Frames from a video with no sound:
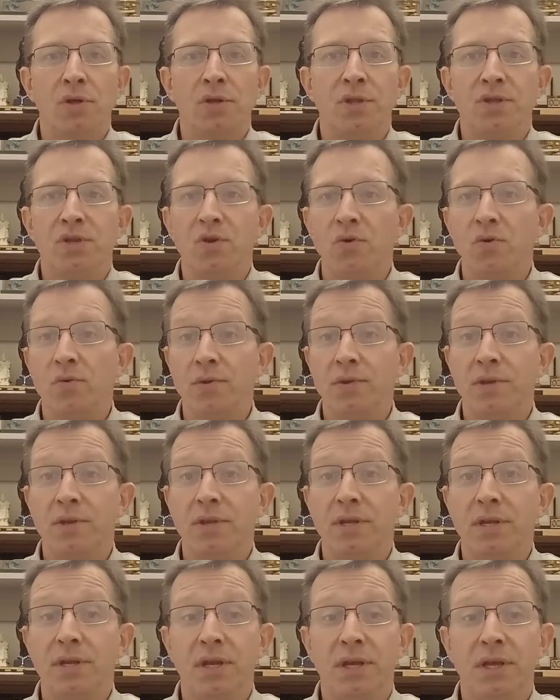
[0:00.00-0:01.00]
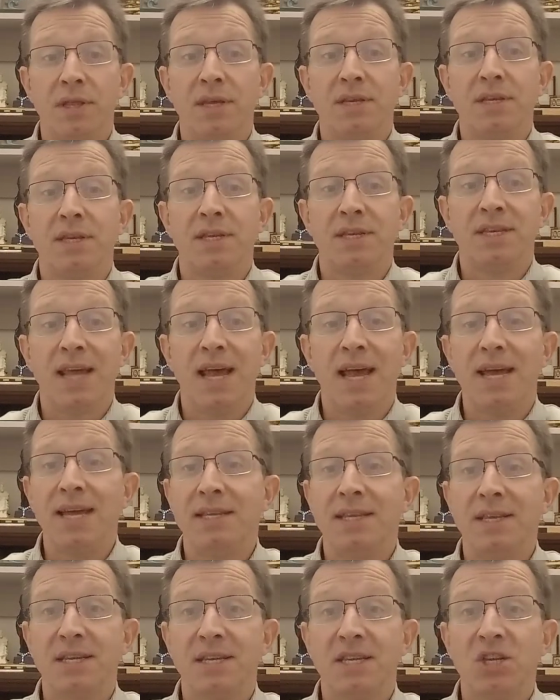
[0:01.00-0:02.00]
So this is
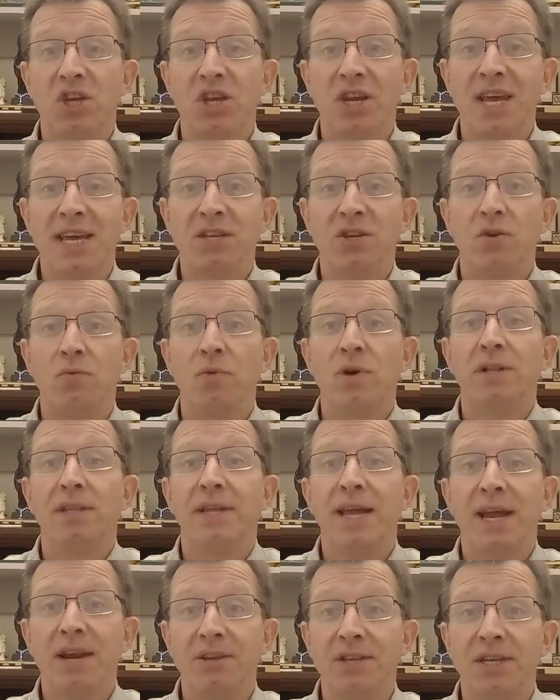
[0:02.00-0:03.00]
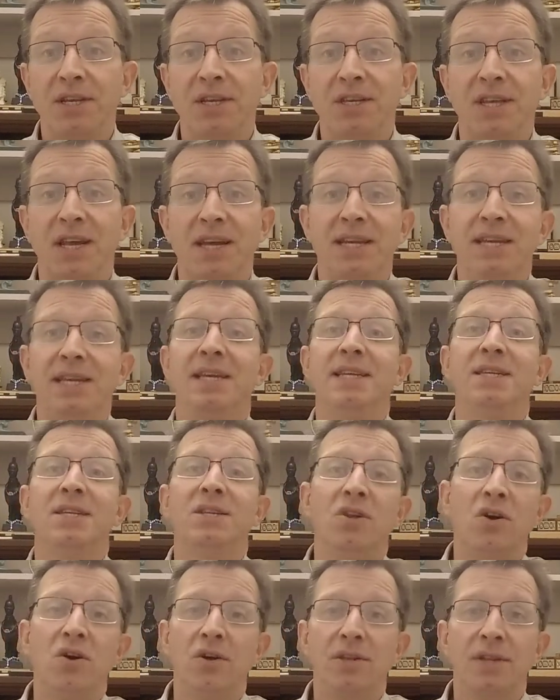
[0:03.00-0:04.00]
science, this is a UNESCO World Heritage Site. It's
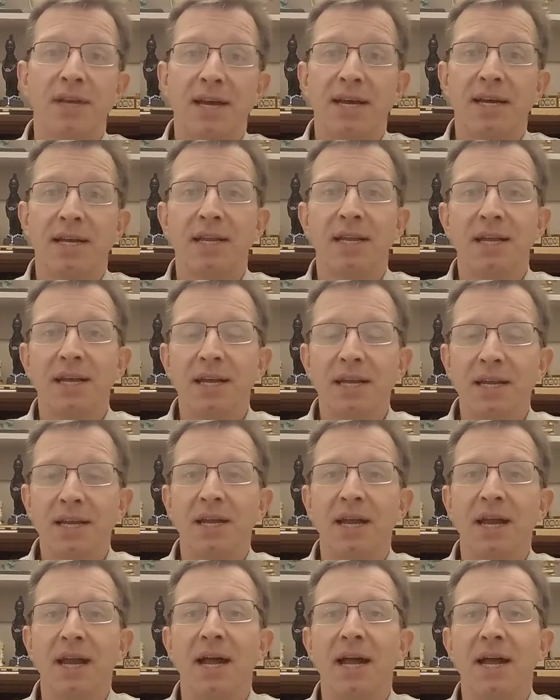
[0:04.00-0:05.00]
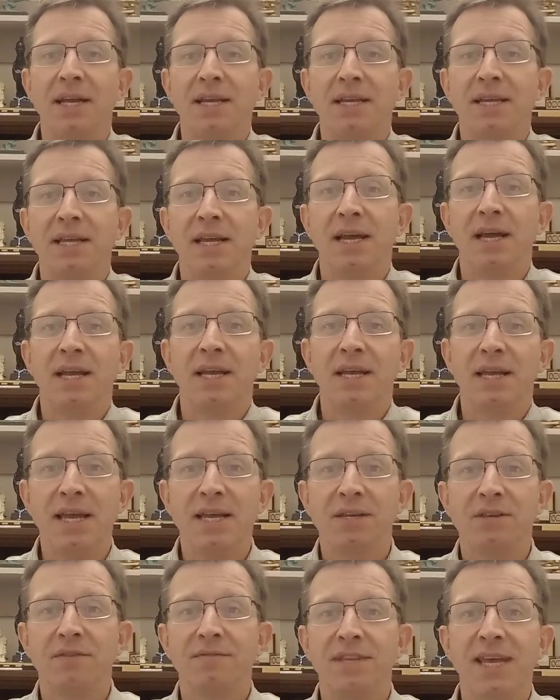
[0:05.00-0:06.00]
not a
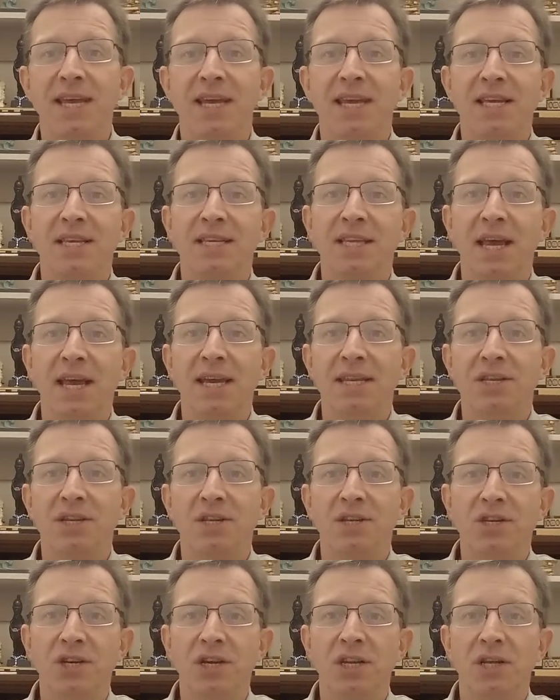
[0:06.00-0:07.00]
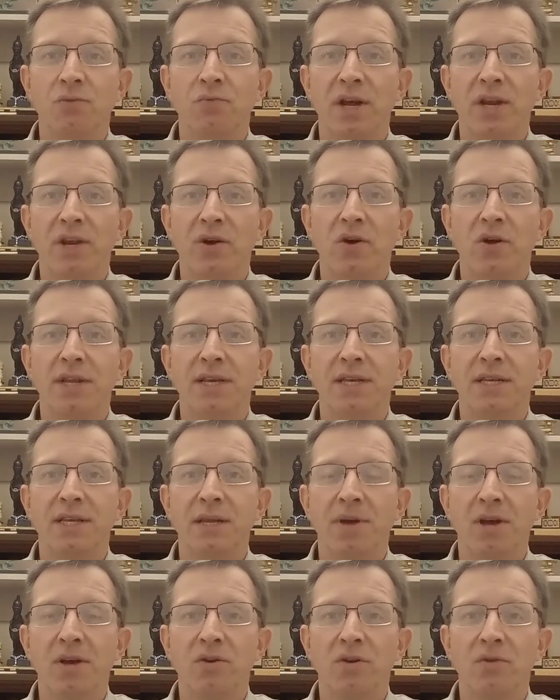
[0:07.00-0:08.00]
case of taking sides and cheering one on. It's
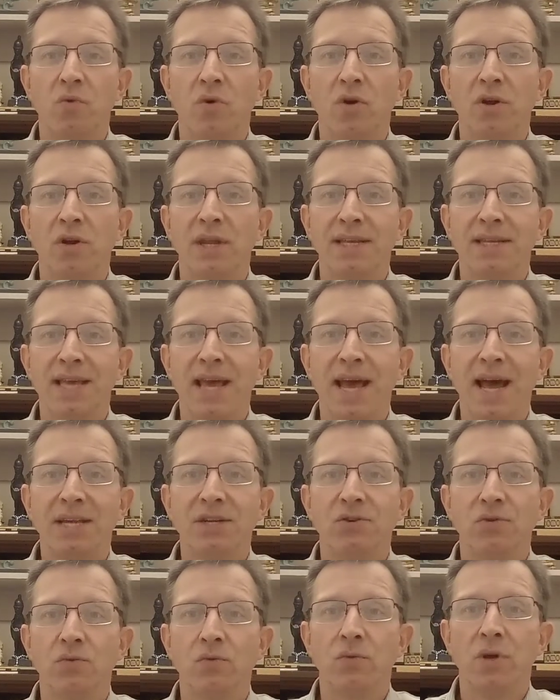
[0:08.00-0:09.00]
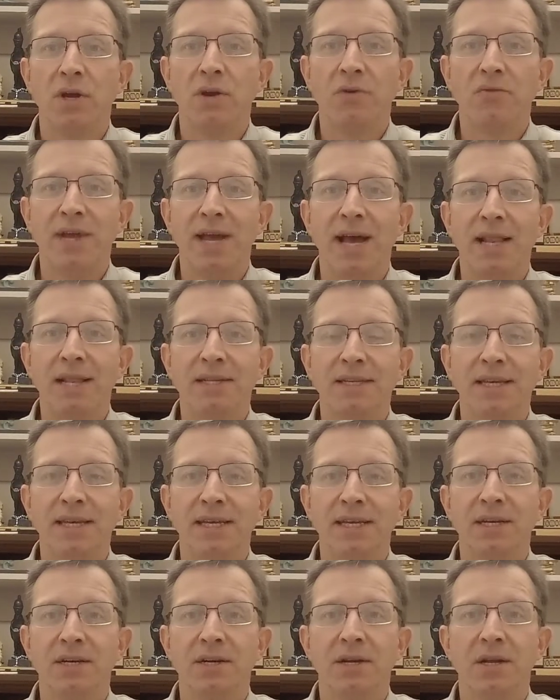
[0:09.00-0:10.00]
about what is the actual reality
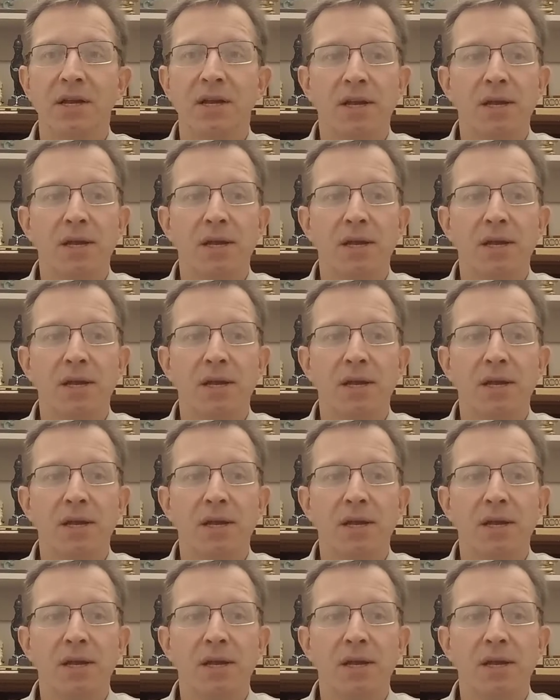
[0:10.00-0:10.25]
here.